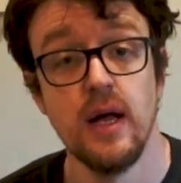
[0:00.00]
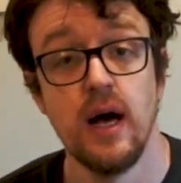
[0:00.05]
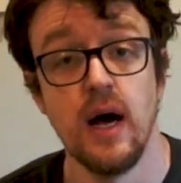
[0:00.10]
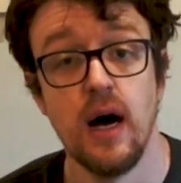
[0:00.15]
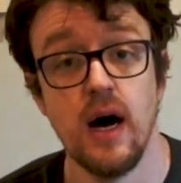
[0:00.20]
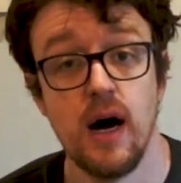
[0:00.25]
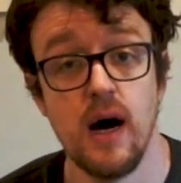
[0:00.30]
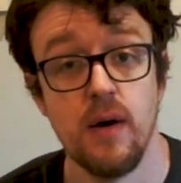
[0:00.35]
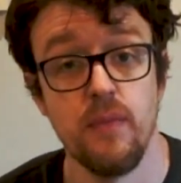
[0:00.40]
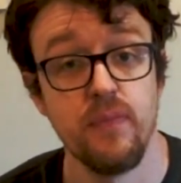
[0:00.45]

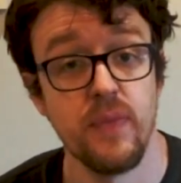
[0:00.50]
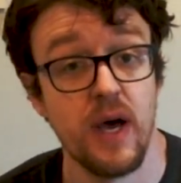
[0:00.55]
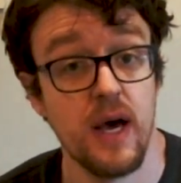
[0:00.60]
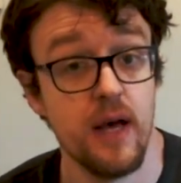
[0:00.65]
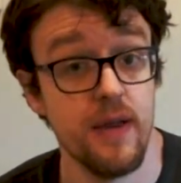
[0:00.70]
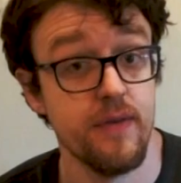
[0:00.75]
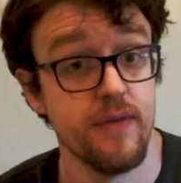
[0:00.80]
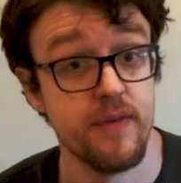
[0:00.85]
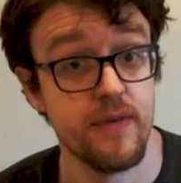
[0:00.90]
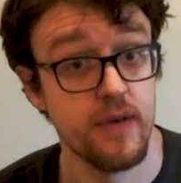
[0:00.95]

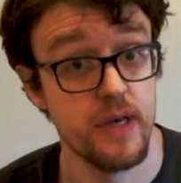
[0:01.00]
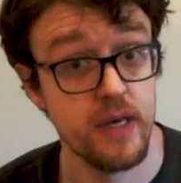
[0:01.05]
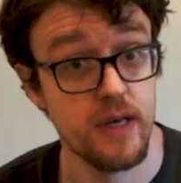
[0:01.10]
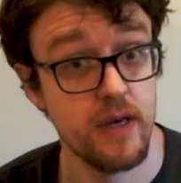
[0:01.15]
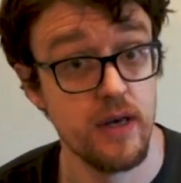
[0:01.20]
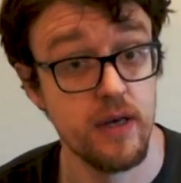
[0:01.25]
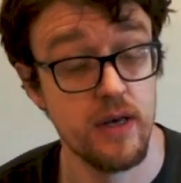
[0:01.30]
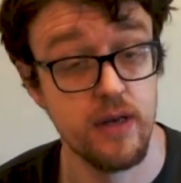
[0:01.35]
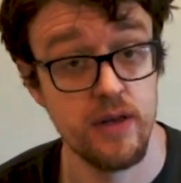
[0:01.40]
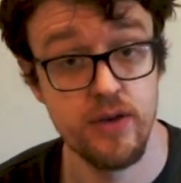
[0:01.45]
And
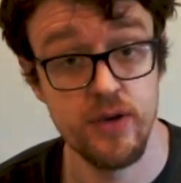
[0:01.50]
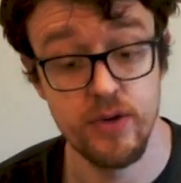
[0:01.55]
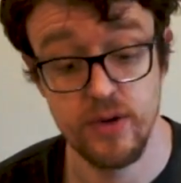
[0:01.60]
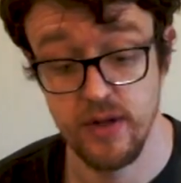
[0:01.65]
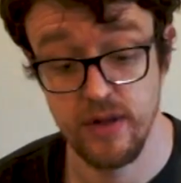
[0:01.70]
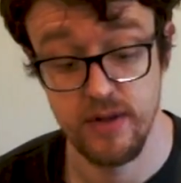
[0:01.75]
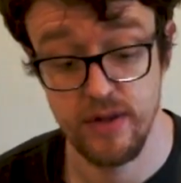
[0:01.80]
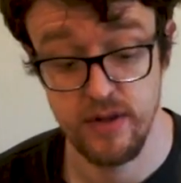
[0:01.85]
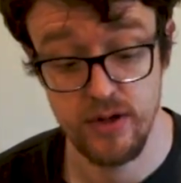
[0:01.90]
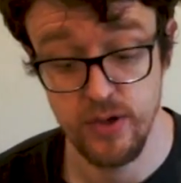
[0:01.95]
you
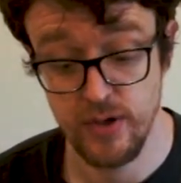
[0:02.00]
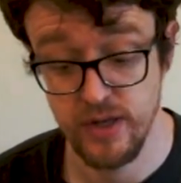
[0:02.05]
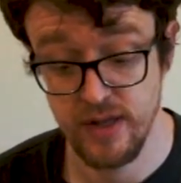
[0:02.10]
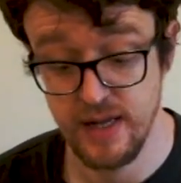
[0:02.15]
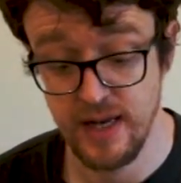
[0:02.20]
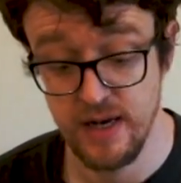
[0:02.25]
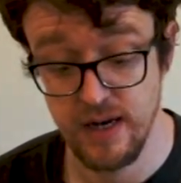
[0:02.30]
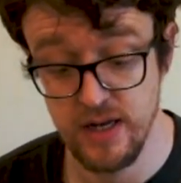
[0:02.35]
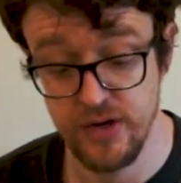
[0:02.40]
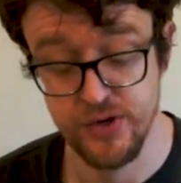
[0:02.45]
can
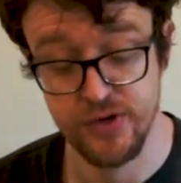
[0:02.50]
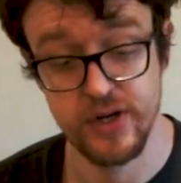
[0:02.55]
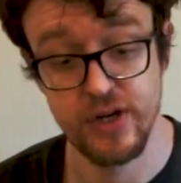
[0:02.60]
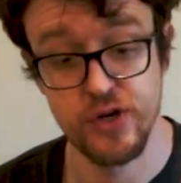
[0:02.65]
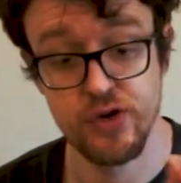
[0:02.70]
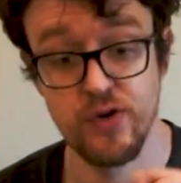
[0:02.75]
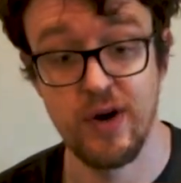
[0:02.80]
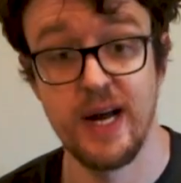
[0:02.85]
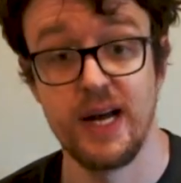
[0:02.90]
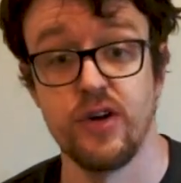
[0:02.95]
then literally
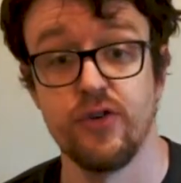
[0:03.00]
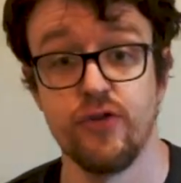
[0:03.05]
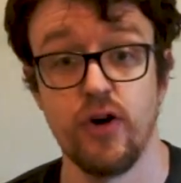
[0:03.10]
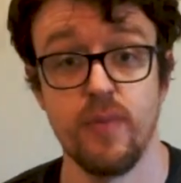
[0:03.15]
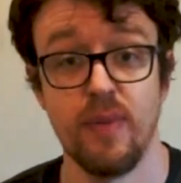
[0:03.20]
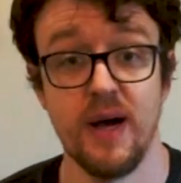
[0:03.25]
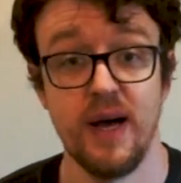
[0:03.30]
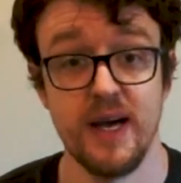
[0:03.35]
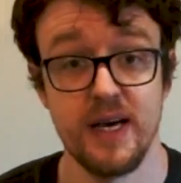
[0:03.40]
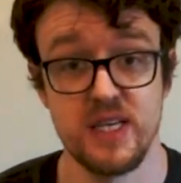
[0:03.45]
drag and
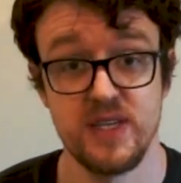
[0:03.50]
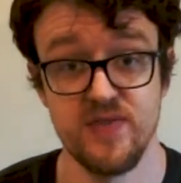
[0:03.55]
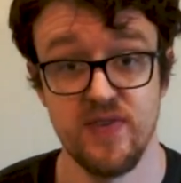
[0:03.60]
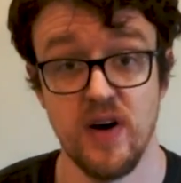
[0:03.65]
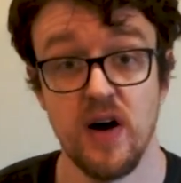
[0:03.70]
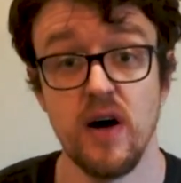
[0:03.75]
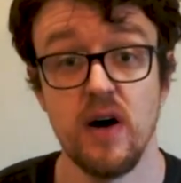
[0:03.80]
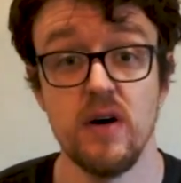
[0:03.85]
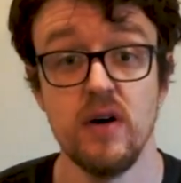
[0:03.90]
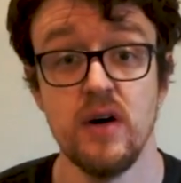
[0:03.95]
drop a hex
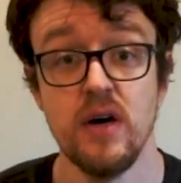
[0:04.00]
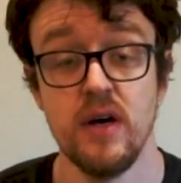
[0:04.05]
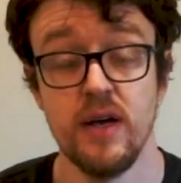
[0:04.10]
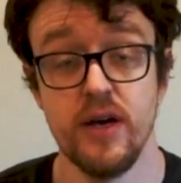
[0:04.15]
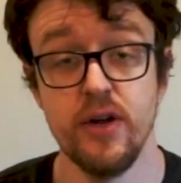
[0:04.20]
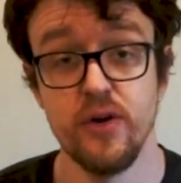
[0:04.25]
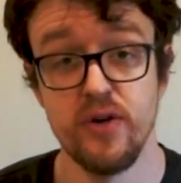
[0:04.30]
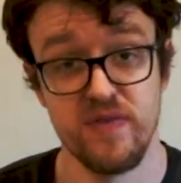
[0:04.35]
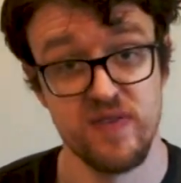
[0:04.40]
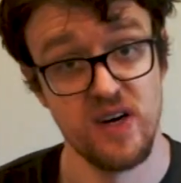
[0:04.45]
file
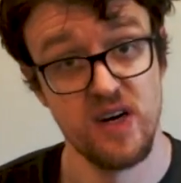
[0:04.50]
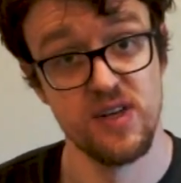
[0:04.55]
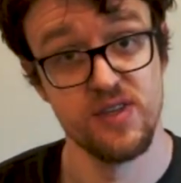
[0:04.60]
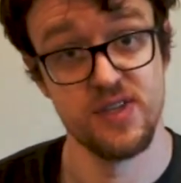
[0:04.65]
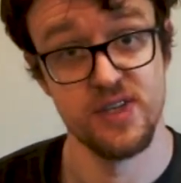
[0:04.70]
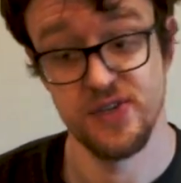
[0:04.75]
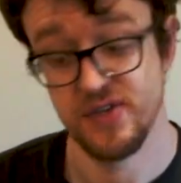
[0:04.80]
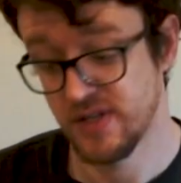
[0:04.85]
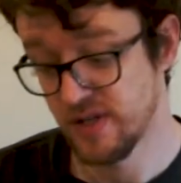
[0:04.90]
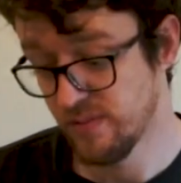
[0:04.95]
in your file
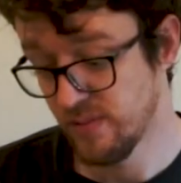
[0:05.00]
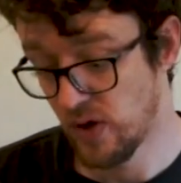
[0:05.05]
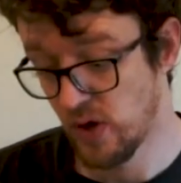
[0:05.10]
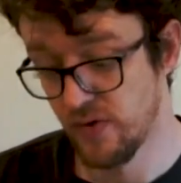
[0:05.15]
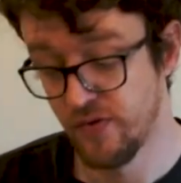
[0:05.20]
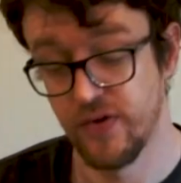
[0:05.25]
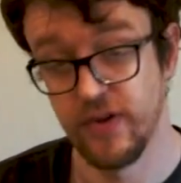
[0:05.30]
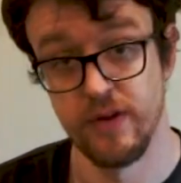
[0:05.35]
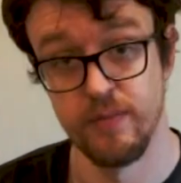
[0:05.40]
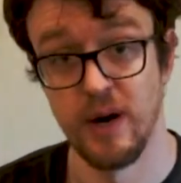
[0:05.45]
system
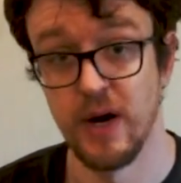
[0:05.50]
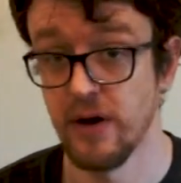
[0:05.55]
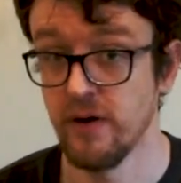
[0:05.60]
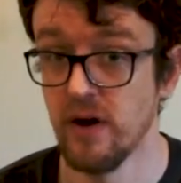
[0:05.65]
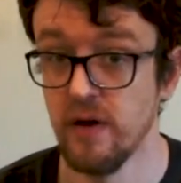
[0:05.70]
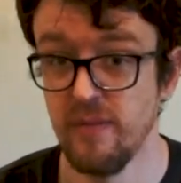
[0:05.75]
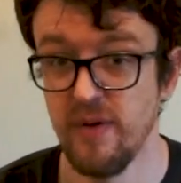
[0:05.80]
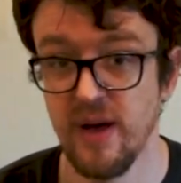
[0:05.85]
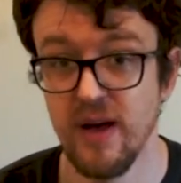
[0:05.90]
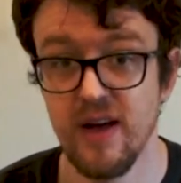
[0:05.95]
onto the
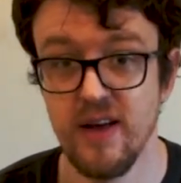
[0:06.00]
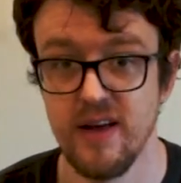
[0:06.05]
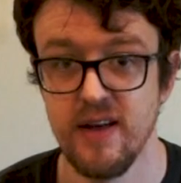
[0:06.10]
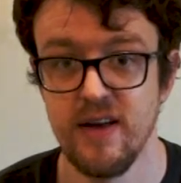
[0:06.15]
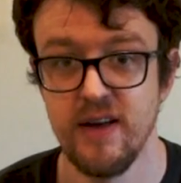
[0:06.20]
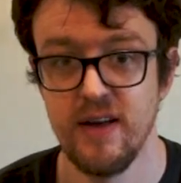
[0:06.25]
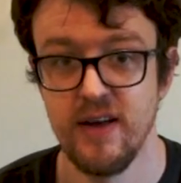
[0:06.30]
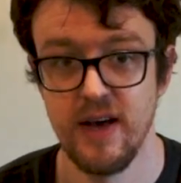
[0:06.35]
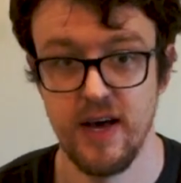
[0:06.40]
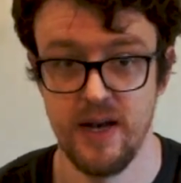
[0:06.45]
MicroBit,
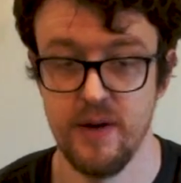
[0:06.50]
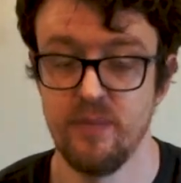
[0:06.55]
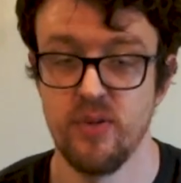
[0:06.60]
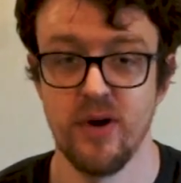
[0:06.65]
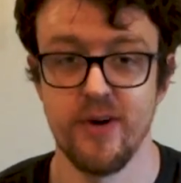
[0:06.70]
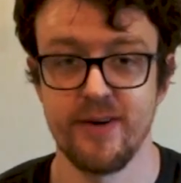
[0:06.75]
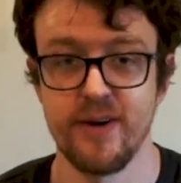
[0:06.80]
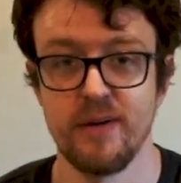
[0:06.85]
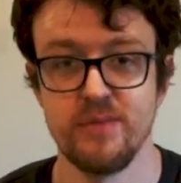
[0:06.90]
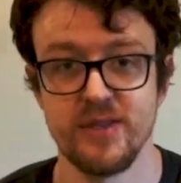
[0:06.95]
and it
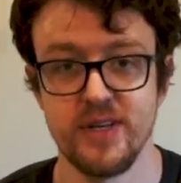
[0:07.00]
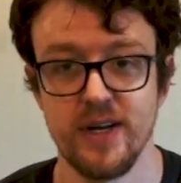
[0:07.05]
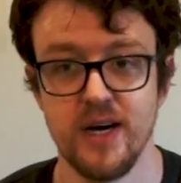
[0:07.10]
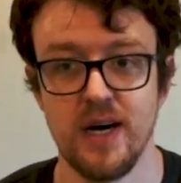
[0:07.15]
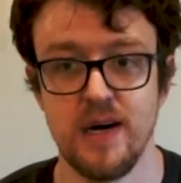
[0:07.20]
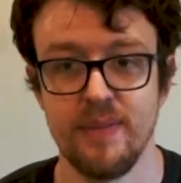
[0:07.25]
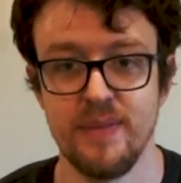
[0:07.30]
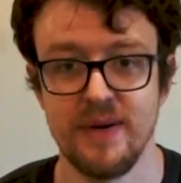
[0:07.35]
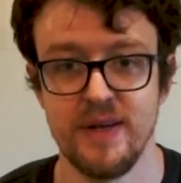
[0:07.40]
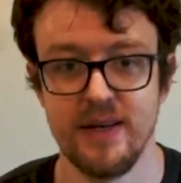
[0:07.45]
programs it
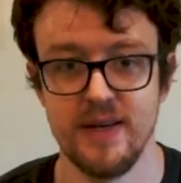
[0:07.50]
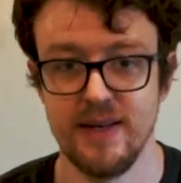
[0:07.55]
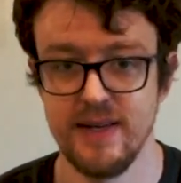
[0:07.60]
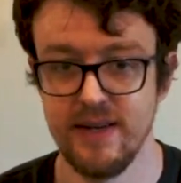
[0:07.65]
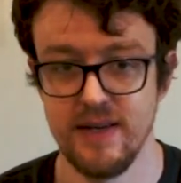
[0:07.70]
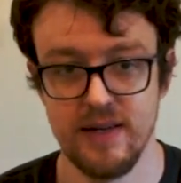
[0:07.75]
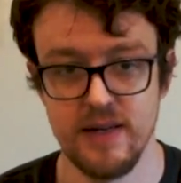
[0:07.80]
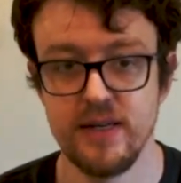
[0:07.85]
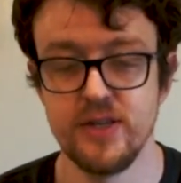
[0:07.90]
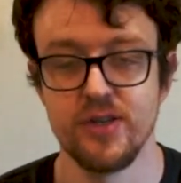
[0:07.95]
up
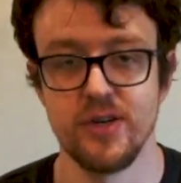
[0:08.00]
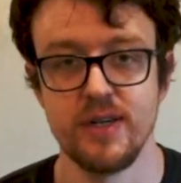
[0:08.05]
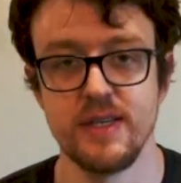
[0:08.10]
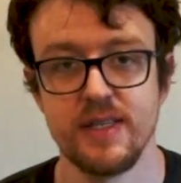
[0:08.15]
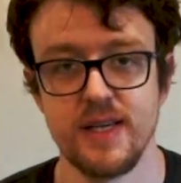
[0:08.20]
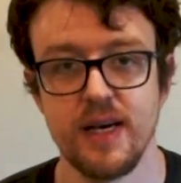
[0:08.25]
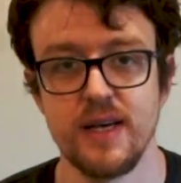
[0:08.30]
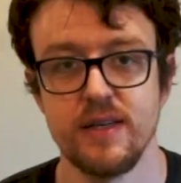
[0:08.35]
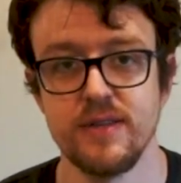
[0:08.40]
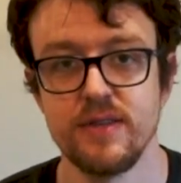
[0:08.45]
in literally
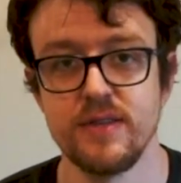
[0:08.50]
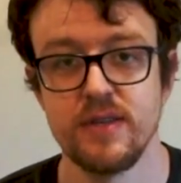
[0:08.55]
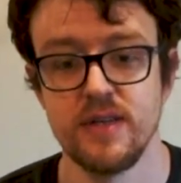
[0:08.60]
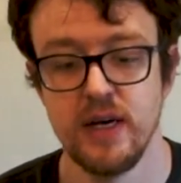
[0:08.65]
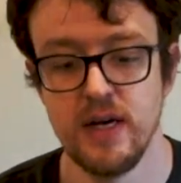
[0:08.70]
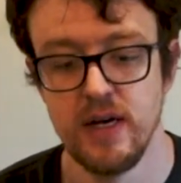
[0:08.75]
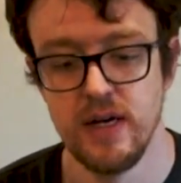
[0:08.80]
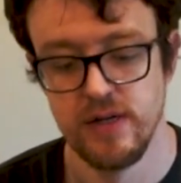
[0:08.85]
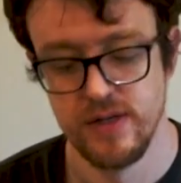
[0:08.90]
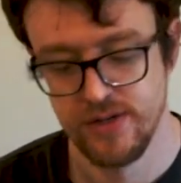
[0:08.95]
seconds.
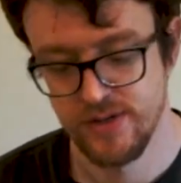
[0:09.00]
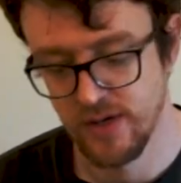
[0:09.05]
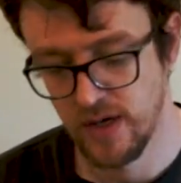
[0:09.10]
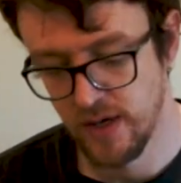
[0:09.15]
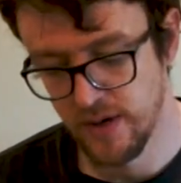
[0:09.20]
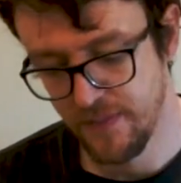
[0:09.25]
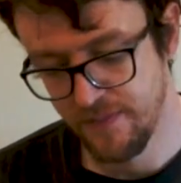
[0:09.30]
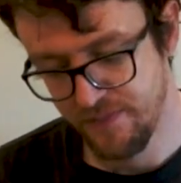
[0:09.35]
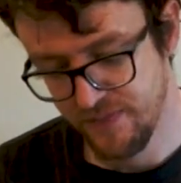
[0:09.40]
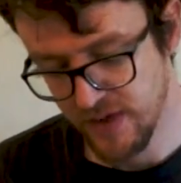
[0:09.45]

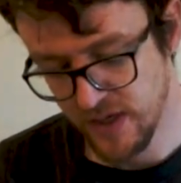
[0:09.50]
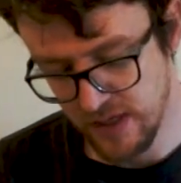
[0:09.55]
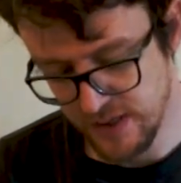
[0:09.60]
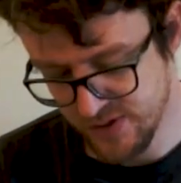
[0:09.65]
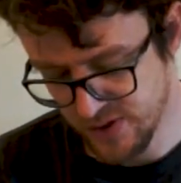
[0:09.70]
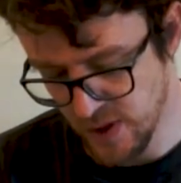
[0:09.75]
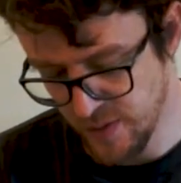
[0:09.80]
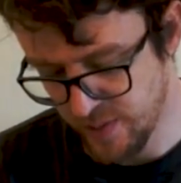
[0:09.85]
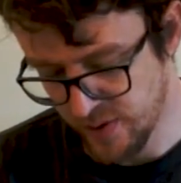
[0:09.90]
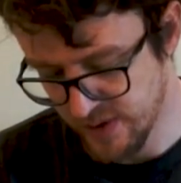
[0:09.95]
So a
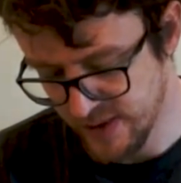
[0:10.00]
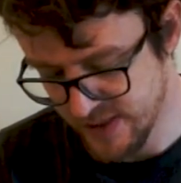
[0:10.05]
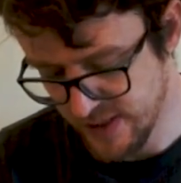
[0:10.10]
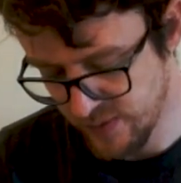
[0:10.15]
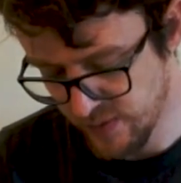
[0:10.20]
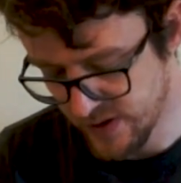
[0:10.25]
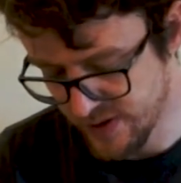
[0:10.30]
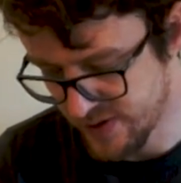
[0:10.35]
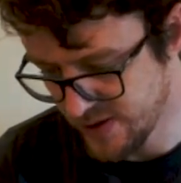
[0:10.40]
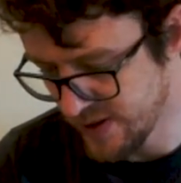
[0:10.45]
super easy
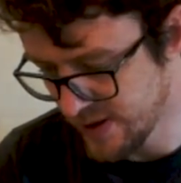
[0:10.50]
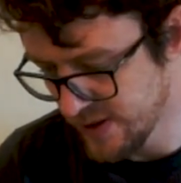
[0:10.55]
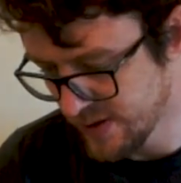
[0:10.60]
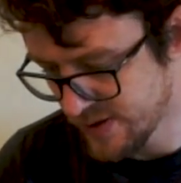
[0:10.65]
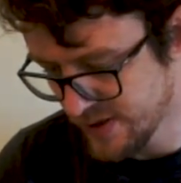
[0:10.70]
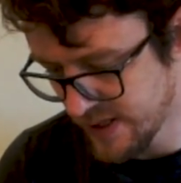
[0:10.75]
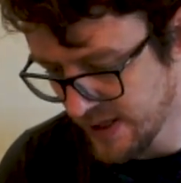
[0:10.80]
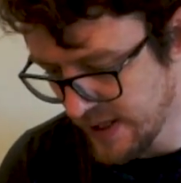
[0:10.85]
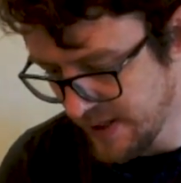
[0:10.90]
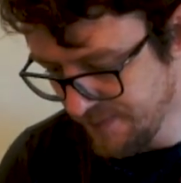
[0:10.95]
one to
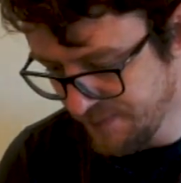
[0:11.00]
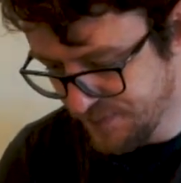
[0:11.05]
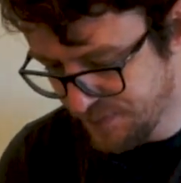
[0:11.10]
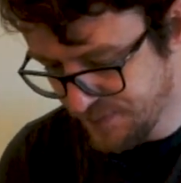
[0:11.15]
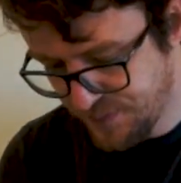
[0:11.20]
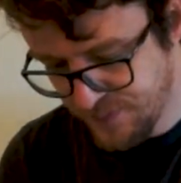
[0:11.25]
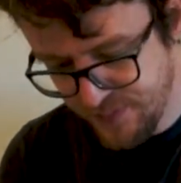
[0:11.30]
use there.